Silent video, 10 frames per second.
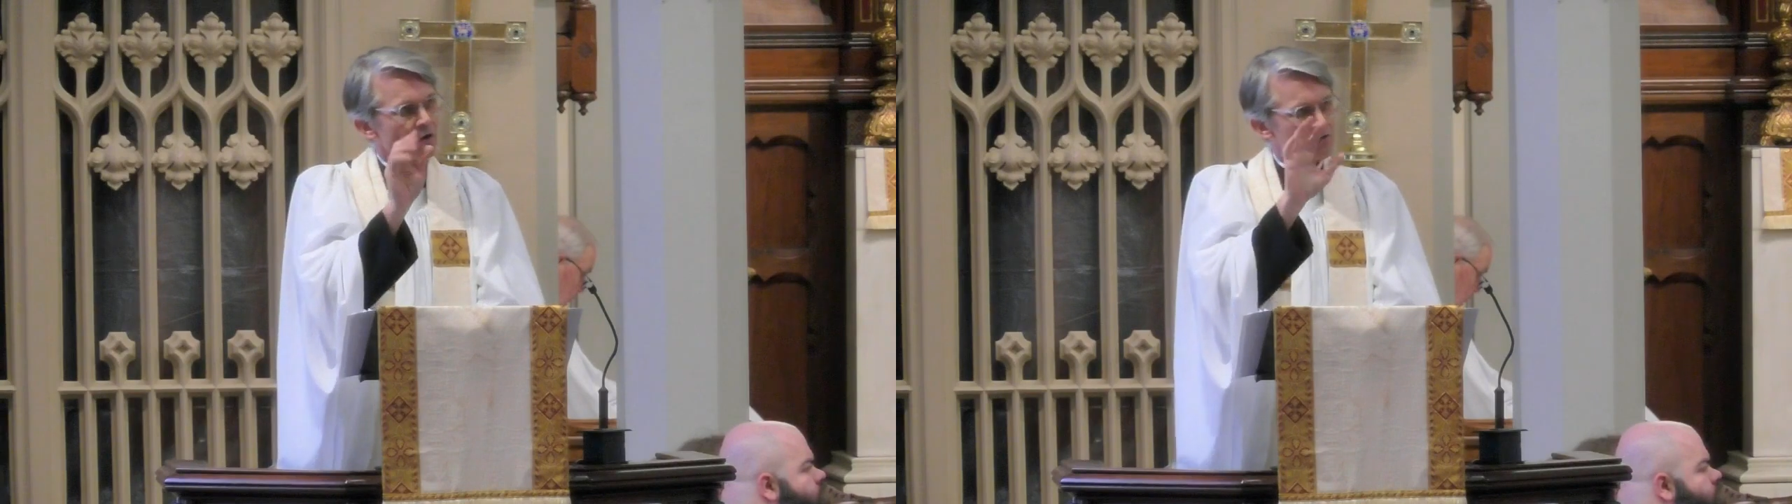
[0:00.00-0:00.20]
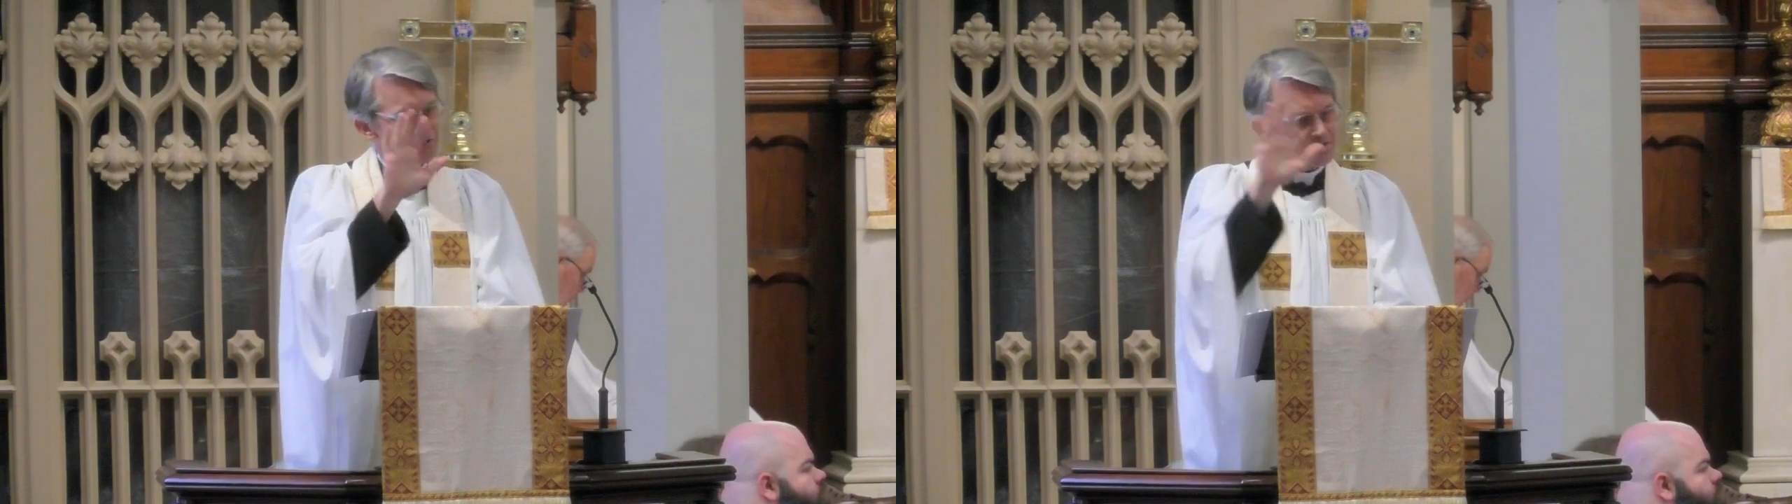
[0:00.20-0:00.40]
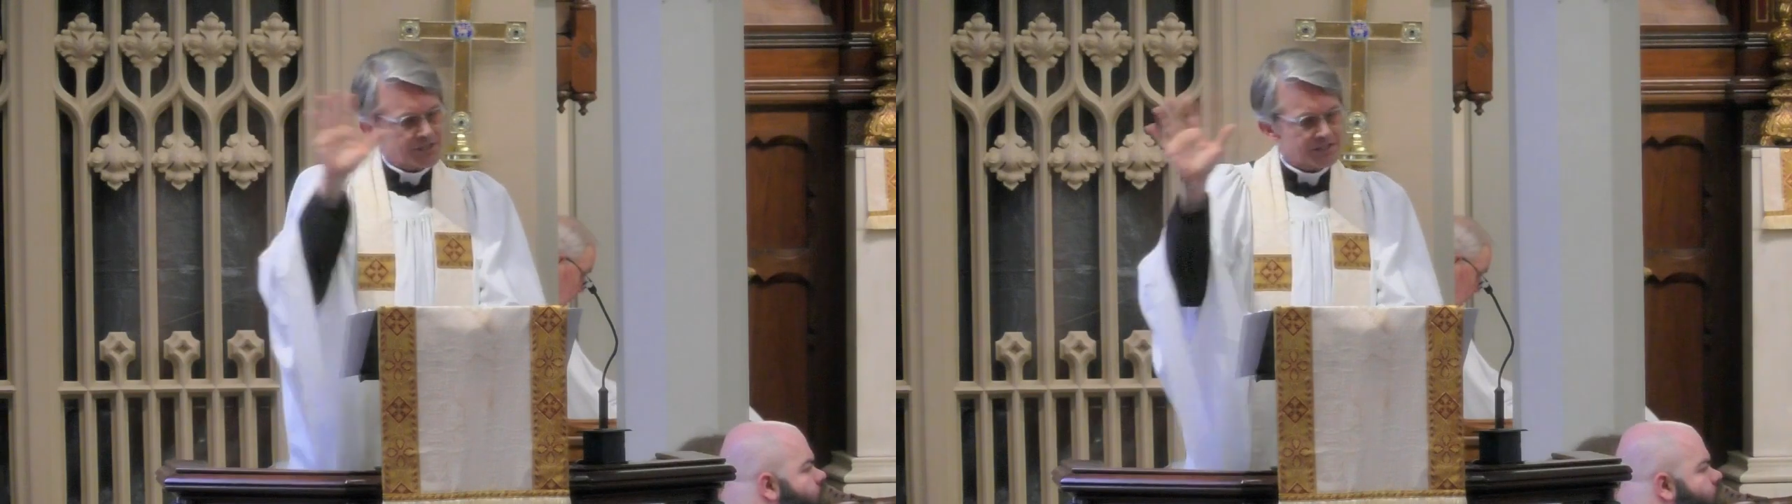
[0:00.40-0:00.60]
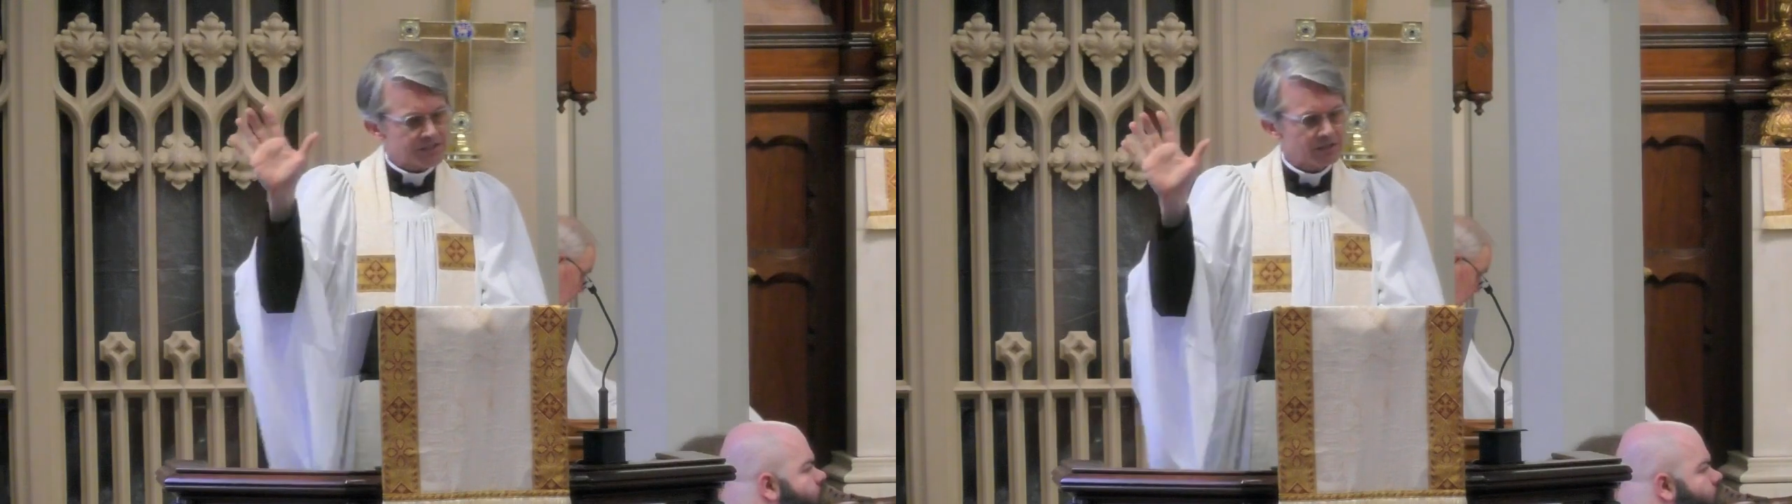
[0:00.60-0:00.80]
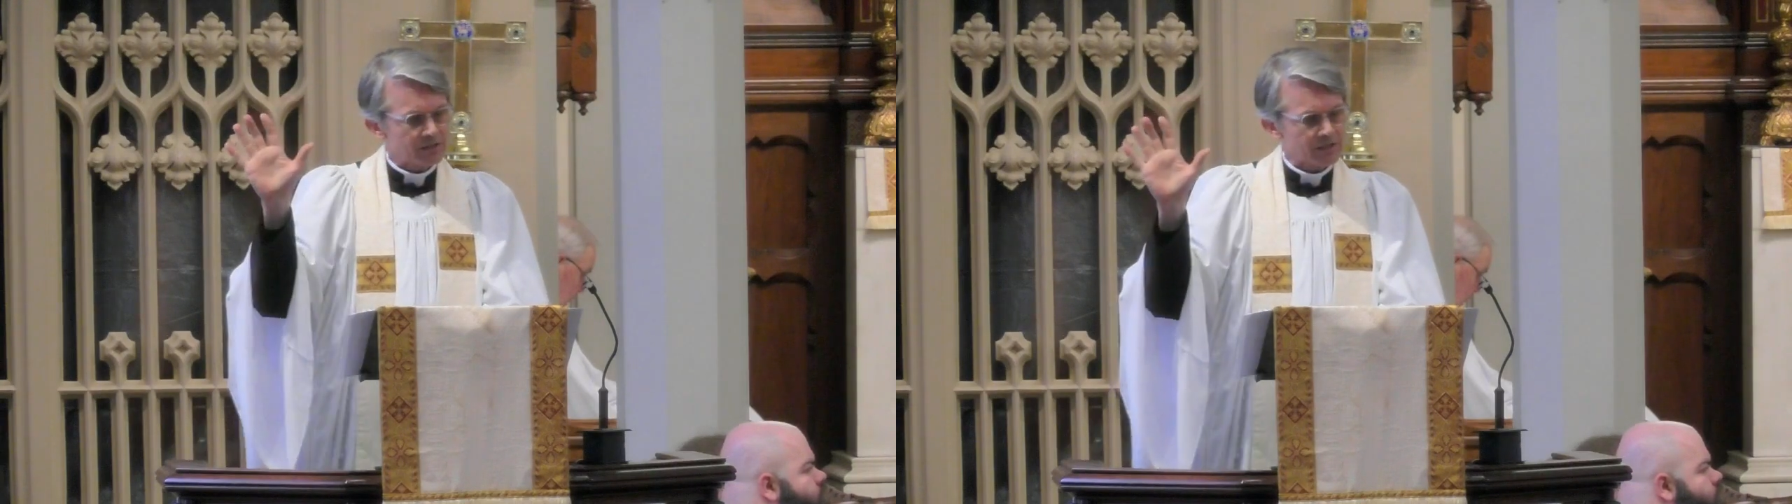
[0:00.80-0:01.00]
or
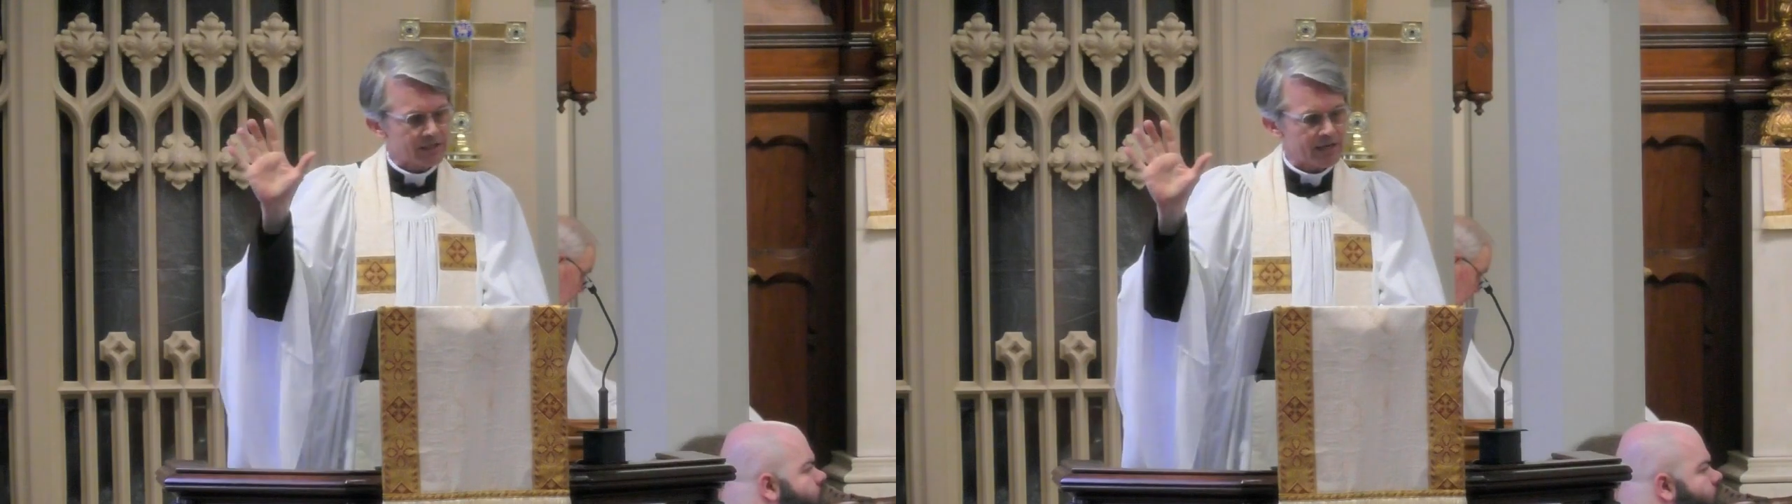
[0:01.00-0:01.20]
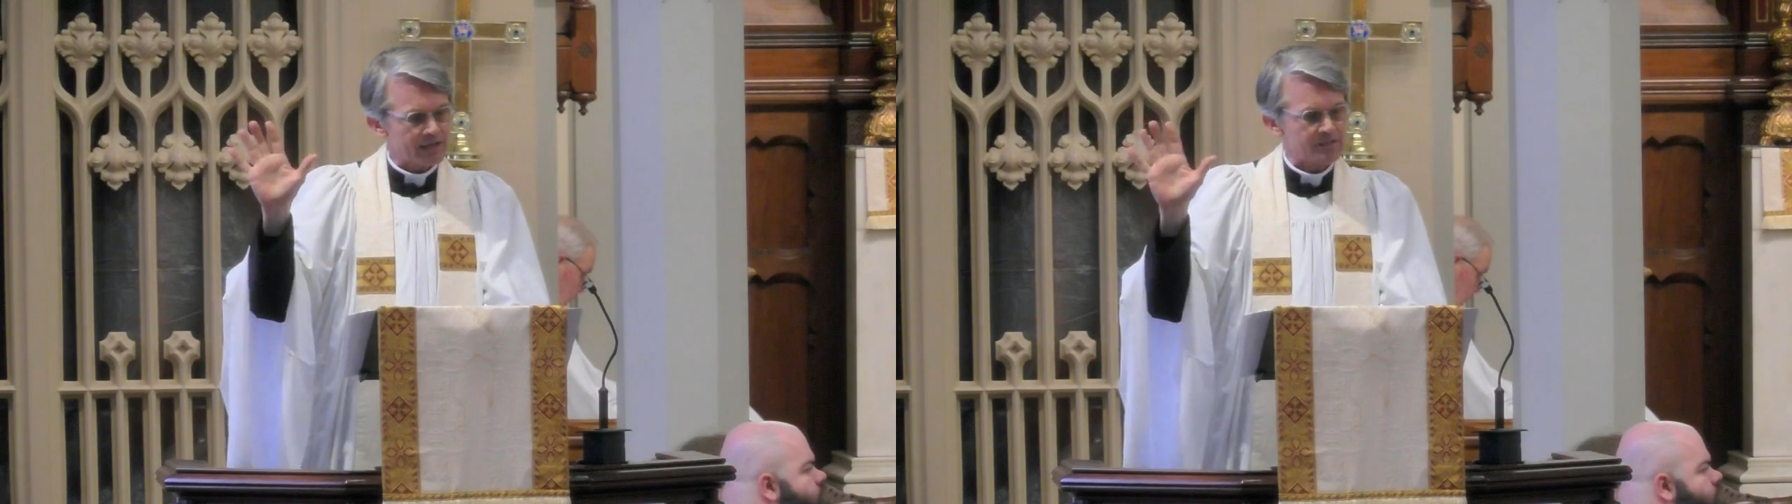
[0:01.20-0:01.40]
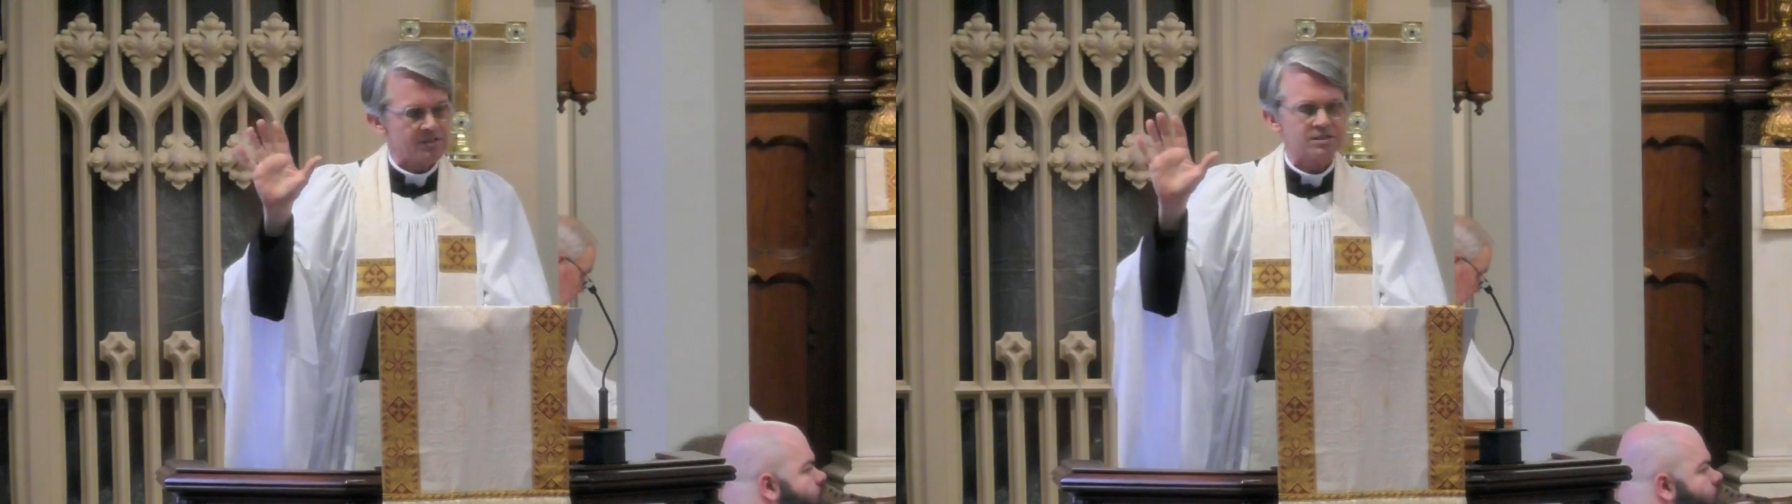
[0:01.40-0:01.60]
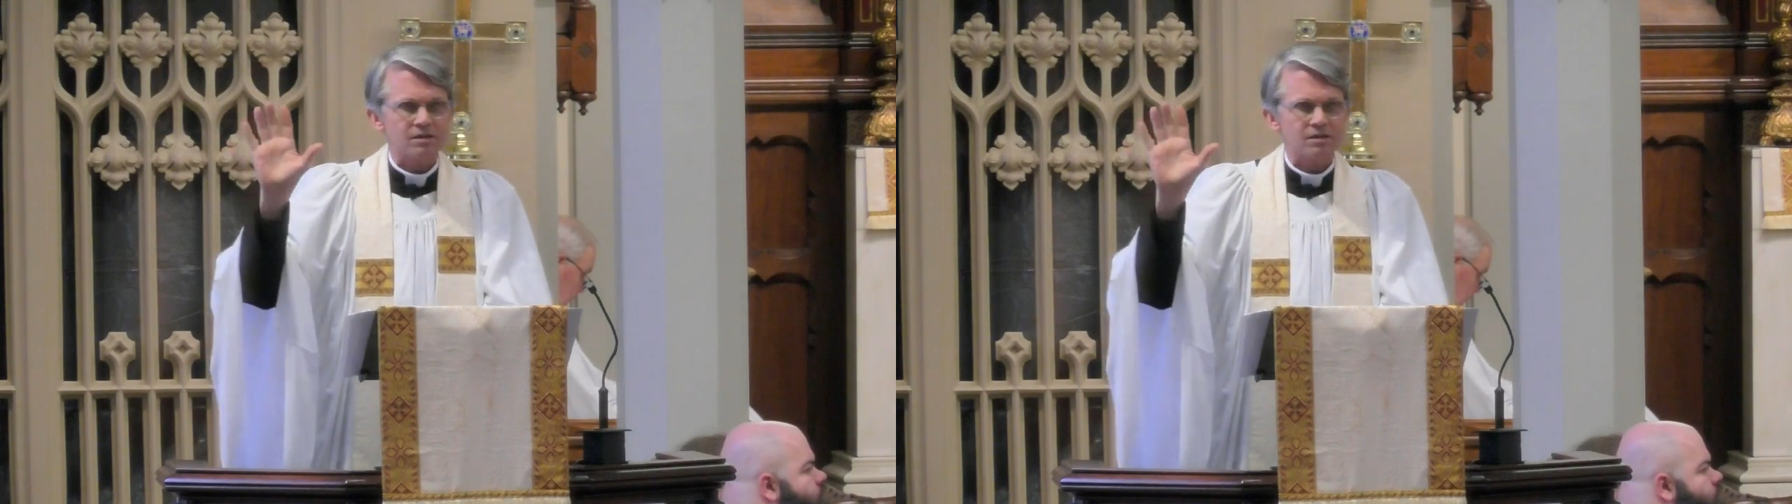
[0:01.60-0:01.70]
statistical analysis